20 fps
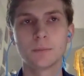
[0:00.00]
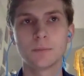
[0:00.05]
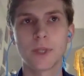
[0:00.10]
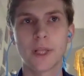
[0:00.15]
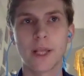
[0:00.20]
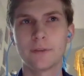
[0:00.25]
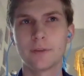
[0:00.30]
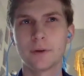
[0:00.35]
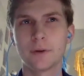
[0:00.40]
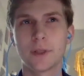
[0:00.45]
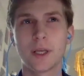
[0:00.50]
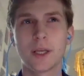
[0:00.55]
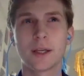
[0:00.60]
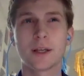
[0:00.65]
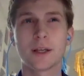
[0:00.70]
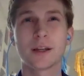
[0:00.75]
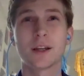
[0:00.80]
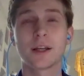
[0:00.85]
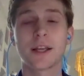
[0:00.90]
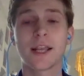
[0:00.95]
They have a
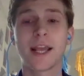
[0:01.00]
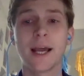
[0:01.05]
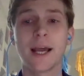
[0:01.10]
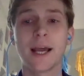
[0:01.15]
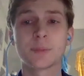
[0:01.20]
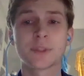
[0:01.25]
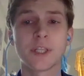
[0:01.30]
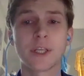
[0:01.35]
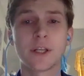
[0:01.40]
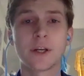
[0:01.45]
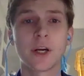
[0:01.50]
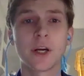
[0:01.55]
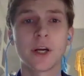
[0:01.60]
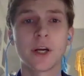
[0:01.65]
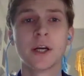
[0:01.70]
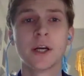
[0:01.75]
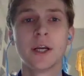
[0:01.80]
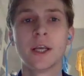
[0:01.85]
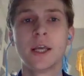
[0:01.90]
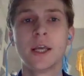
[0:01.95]
CAP
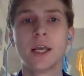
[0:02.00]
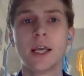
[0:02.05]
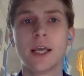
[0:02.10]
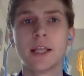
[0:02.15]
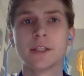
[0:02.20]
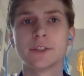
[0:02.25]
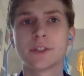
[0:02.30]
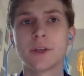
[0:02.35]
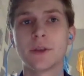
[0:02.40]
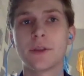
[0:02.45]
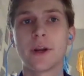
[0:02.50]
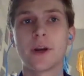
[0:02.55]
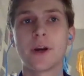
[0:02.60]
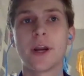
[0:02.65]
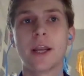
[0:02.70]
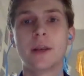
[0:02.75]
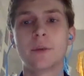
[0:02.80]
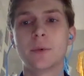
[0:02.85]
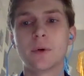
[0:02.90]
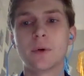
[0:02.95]
center, and so they're
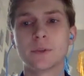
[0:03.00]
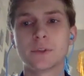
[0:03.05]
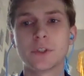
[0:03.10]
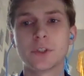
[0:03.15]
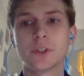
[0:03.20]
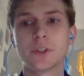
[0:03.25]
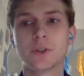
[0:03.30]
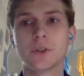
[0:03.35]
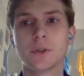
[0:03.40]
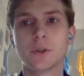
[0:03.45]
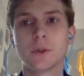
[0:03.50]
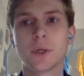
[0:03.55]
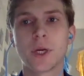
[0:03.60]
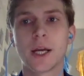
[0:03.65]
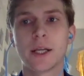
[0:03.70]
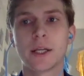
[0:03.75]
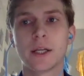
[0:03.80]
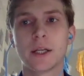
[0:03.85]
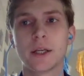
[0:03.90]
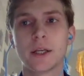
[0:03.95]
able to
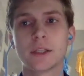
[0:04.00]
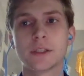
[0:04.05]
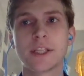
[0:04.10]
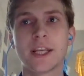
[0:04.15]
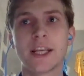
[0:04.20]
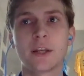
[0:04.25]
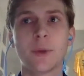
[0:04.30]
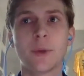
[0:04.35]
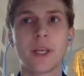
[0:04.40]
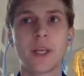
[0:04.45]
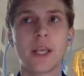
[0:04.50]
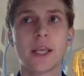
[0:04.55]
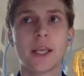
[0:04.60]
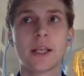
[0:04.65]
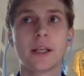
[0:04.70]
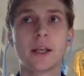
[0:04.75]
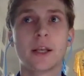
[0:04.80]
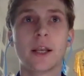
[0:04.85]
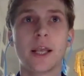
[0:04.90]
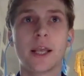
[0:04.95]
kind of take me
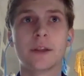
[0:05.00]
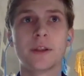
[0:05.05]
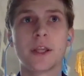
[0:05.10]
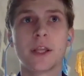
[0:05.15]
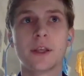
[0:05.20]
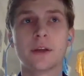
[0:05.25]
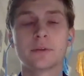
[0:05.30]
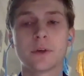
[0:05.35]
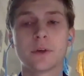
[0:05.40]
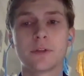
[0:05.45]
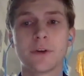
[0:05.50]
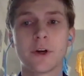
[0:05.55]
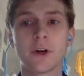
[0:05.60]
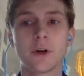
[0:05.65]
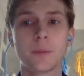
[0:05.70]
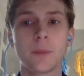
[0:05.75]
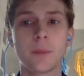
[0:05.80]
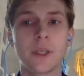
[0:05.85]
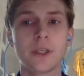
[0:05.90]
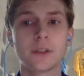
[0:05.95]
in and then
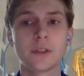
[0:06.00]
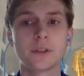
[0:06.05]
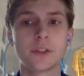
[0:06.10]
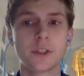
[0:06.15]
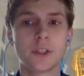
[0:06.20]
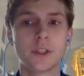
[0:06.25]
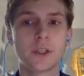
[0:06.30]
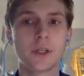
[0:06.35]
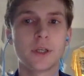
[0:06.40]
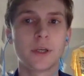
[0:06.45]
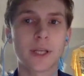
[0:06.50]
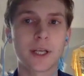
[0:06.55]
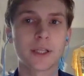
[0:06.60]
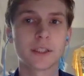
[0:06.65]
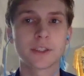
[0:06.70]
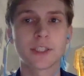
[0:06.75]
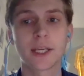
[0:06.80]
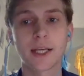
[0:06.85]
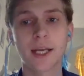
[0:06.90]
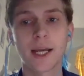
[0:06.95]
refer me to like a
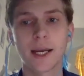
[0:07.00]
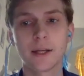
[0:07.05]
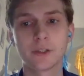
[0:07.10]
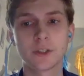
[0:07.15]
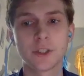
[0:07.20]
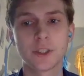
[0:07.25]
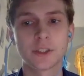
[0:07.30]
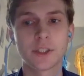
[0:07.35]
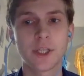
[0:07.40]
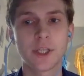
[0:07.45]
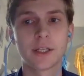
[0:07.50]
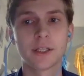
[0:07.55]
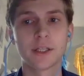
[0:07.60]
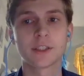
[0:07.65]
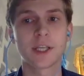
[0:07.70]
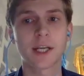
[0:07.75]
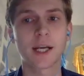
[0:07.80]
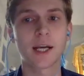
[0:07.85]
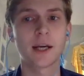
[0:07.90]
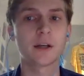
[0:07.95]
psychiatrist and a
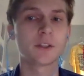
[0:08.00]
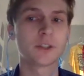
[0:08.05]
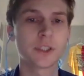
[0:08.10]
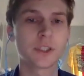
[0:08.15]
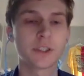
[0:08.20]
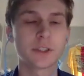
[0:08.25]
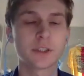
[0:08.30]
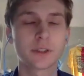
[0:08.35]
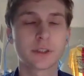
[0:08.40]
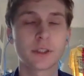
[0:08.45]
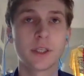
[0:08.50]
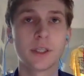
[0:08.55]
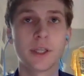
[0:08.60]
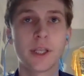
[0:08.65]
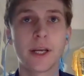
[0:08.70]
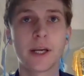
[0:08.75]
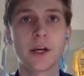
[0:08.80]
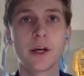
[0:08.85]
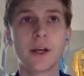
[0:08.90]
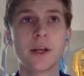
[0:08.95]
psychologist in
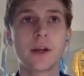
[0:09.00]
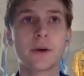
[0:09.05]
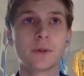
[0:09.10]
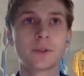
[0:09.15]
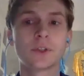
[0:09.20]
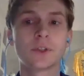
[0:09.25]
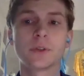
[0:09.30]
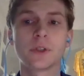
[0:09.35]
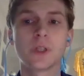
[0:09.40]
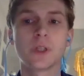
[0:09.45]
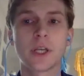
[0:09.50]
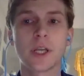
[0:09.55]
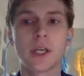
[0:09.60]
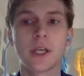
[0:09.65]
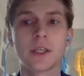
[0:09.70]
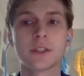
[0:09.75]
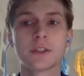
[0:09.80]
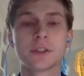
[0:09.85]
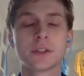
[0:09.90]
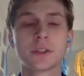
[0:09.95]
the area, which is really
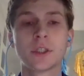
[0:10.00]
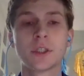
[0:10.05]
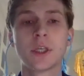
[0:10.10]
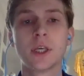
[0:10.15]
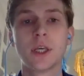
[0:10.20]
nice.